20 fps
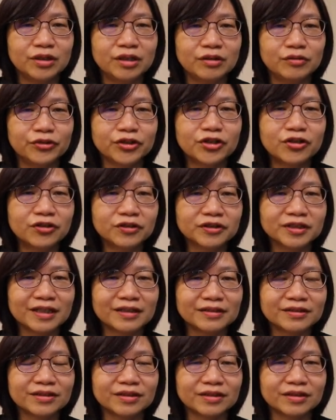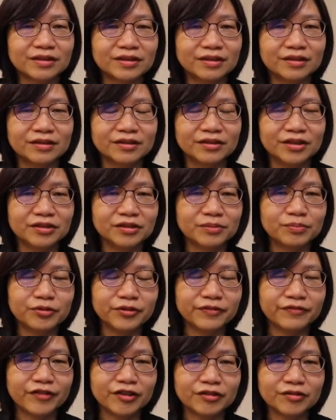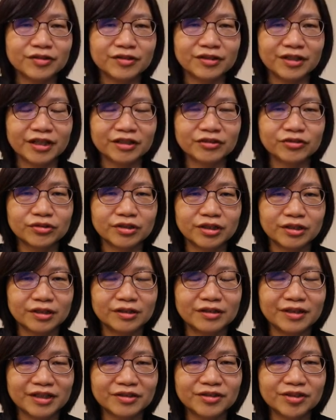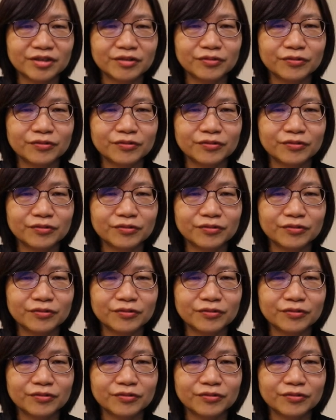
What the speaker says: Recall that in the previous lesson